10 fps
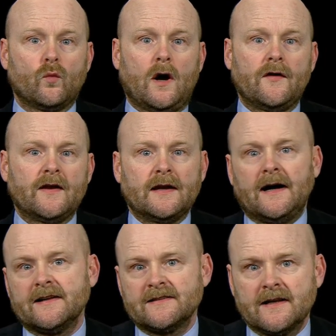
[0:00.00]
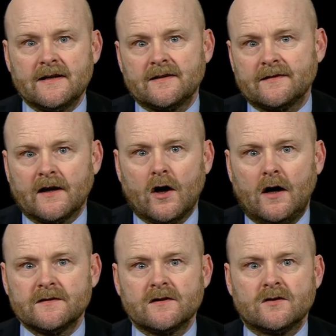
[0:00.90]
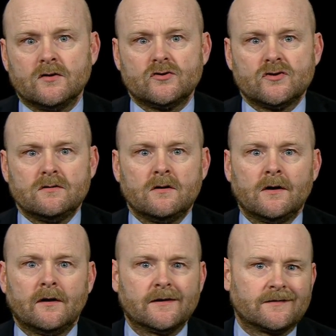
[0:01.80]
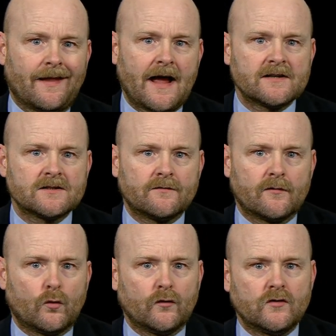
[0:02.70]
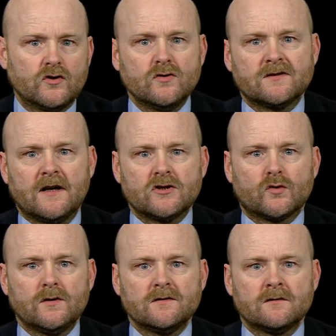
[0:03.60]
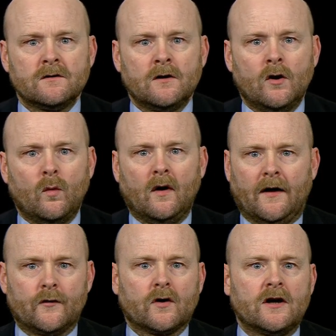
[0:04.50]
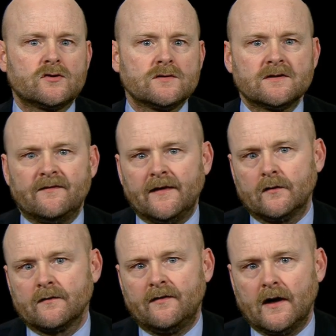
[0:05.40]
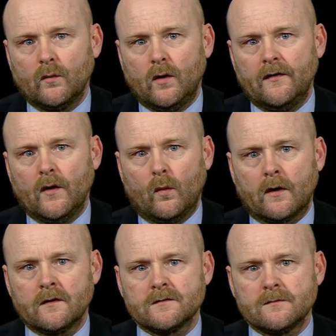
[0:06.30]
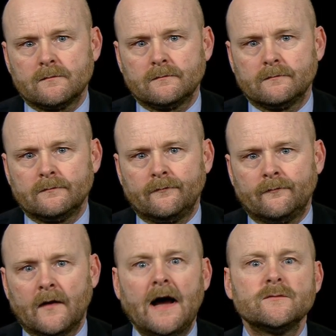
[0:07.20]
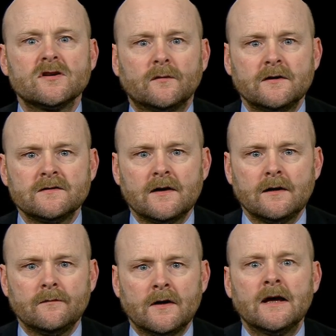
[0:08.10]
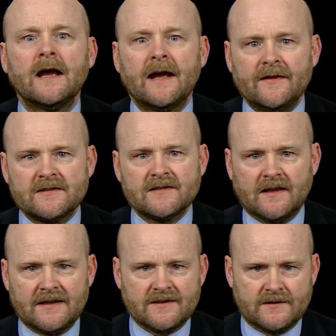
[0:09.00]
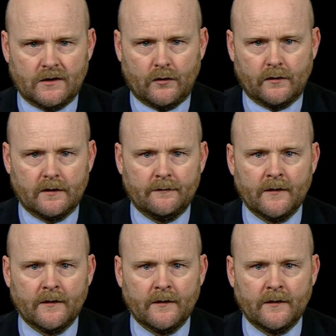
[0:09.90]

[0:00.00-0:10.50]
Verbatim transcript: why the United States has a constitution that has lasted for more than two centuries, while other countries have failed to find one that works? I'm Jim Lindsay, and this is Lessons Learned.